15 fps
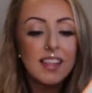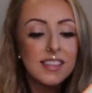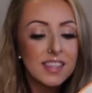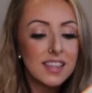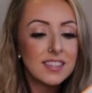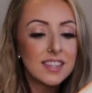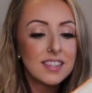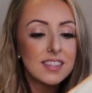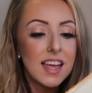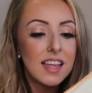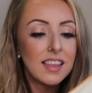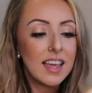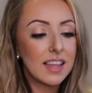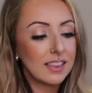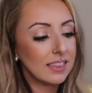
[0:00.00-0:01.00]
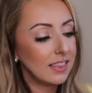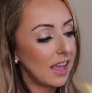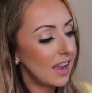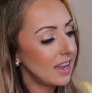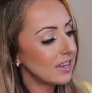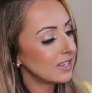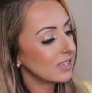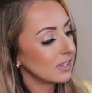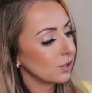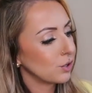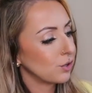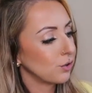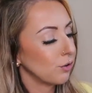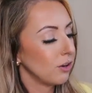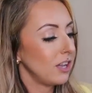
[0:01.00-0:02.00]
And since it's that like light
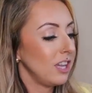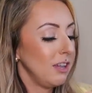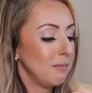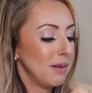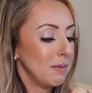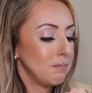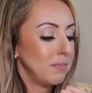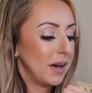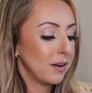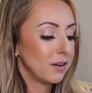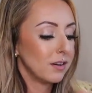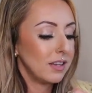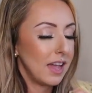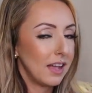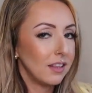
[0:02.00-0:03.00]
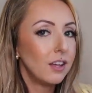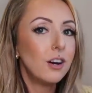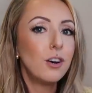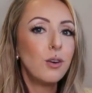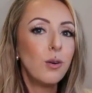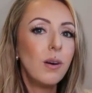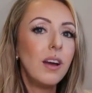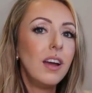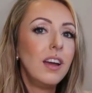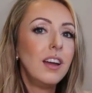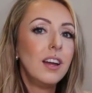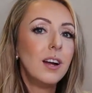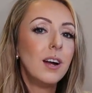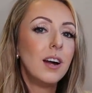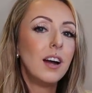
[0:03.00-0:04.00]
cream butter yellow,
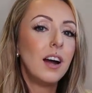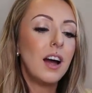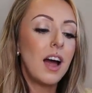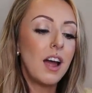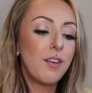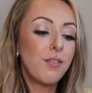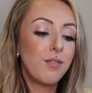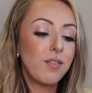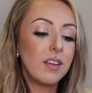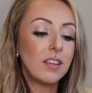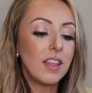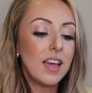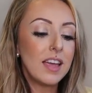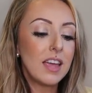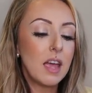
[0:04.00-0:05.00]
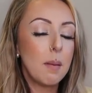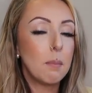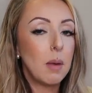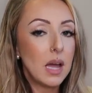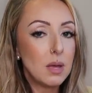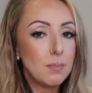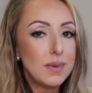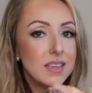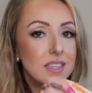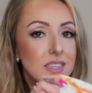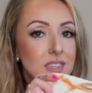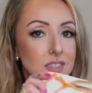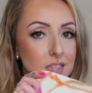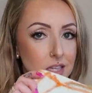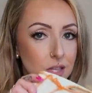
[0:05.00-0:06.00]
I feel like it might be
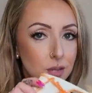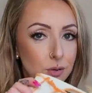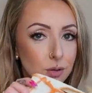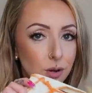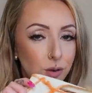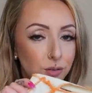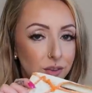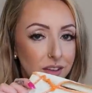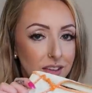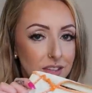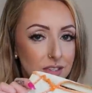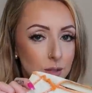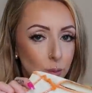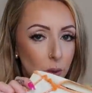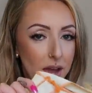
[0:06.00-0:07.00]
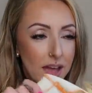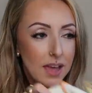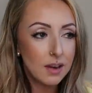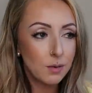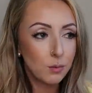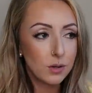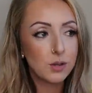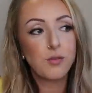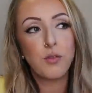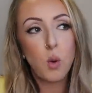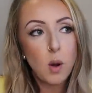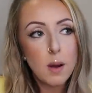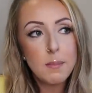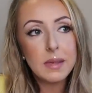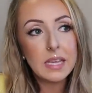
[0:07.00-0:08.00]
see-through if it gets wet, which
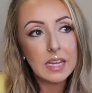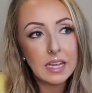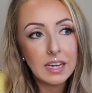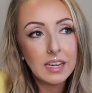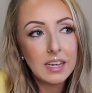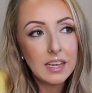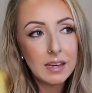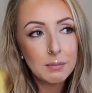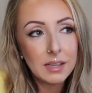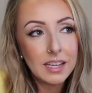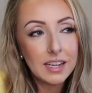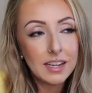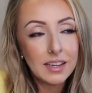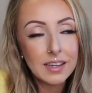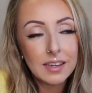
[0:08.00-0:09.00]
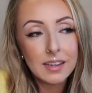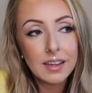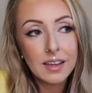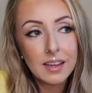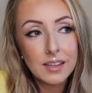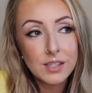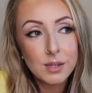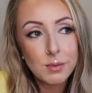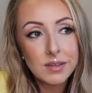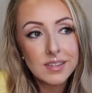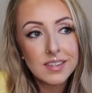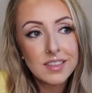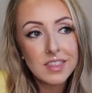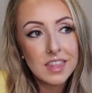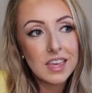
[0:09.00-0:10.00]
for a bikini, I'm like, uh, someone
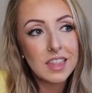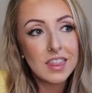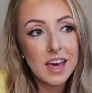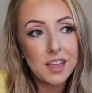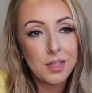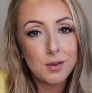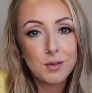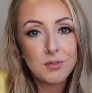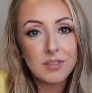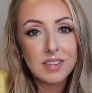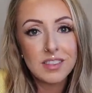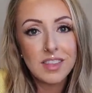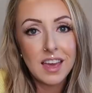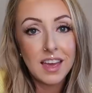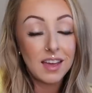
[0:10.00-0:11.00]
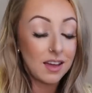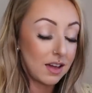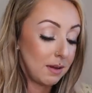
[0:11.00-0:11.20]
didn't think that through, did they?